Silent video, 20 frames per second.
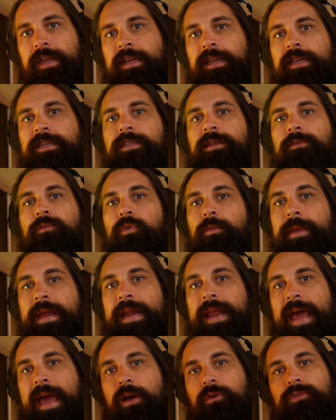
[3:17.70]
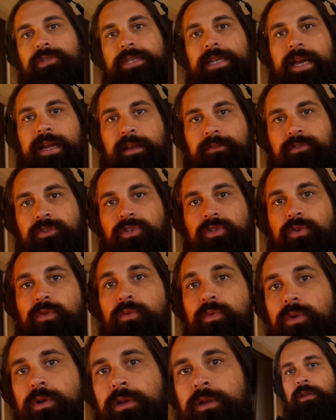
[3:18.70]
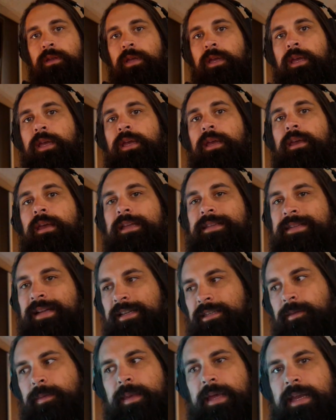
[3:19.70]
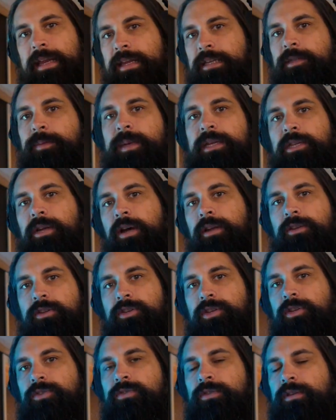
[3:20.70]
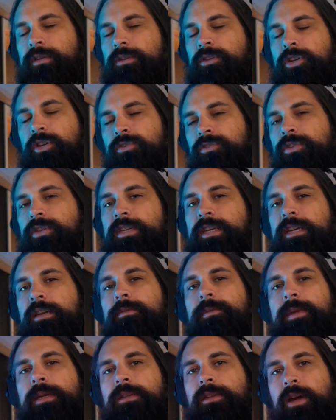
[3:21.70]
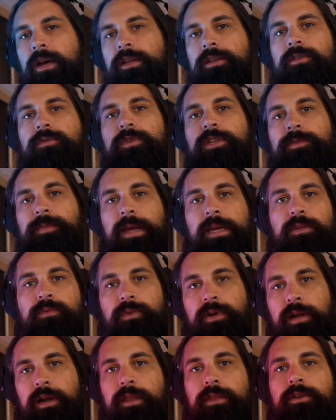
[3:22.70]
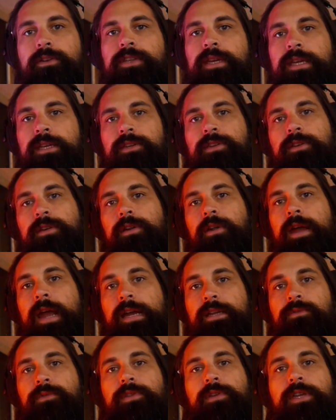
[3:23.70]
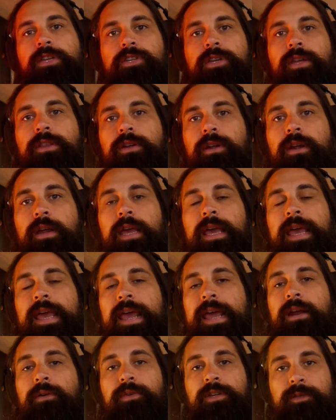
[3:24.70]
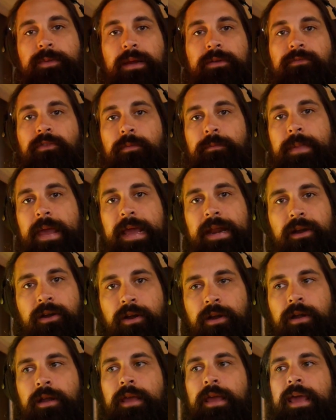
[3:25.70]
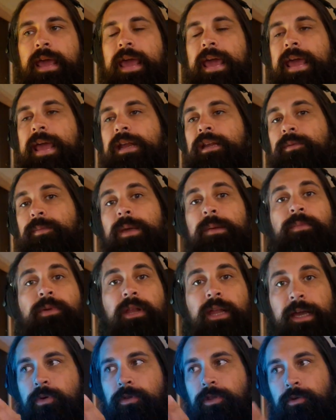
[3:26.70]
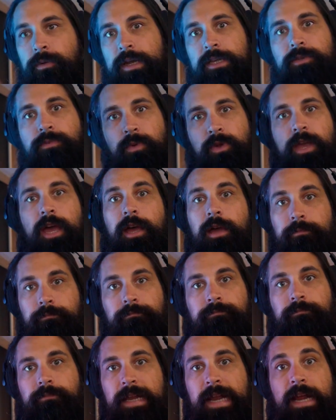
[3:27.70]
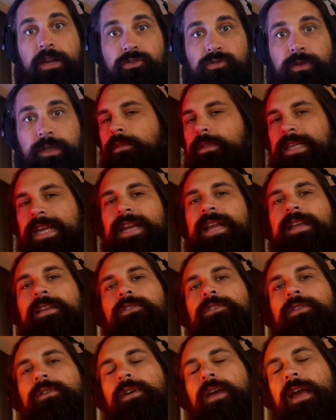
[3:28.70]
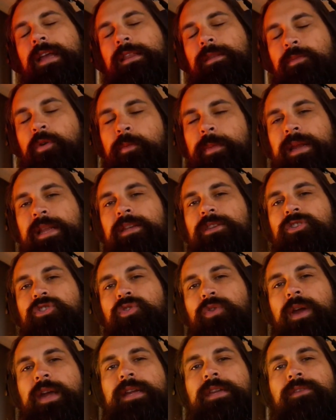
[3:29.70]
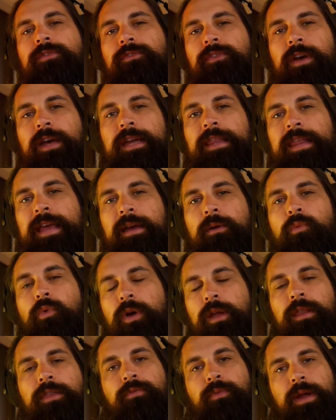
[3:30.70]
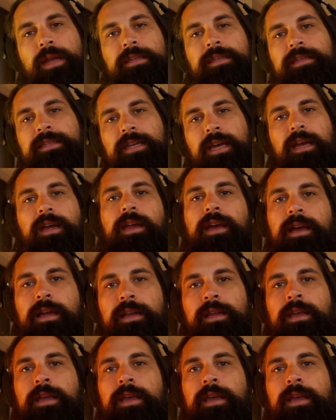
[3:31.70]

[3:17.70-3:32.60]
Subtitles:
needs to remain outside of school. It's not something that needs to be taught to children. Children just need to be taught to respect one another, to interact with each other in a respectful manner, and to be polite. The rest will come naturally. CNN at the moment is trying to find that one thread to tug on